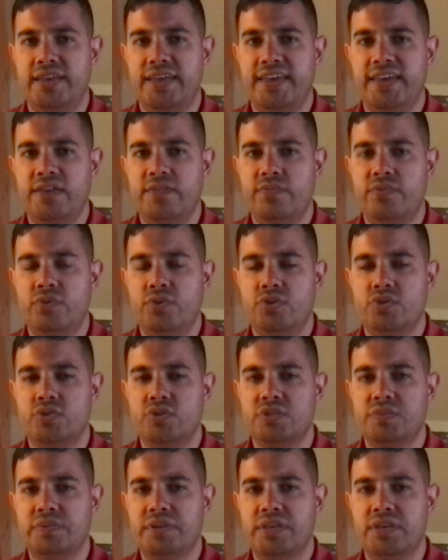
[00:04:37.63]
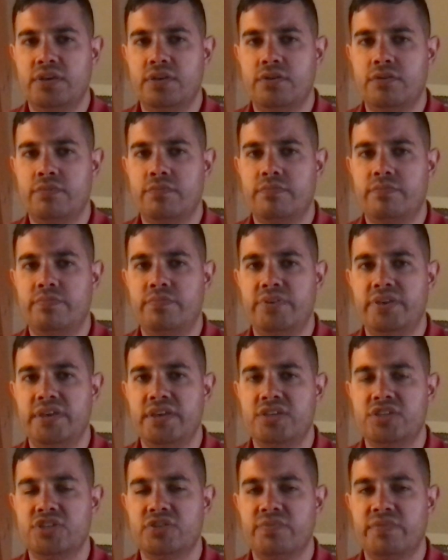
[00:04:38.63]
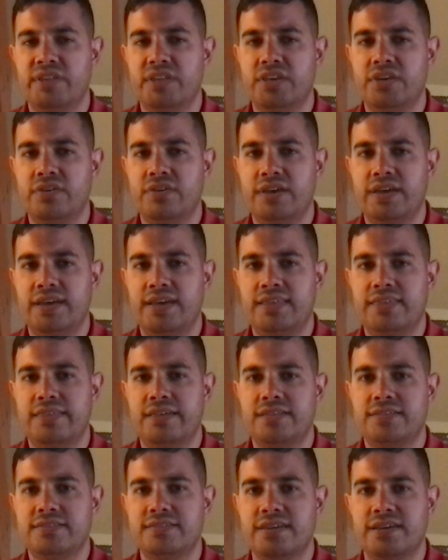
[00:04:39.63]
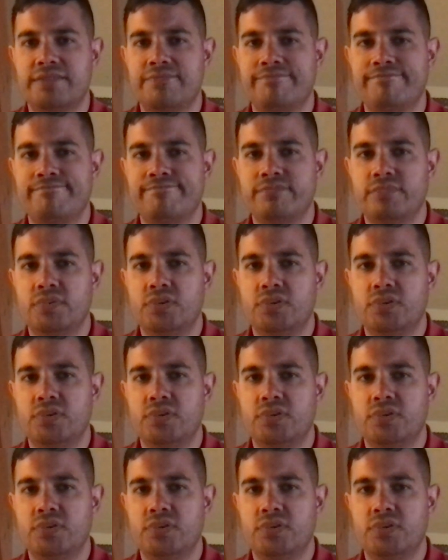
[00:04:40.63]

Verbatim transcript: If you enjoyed this video, be sure to give the video a thumbs up.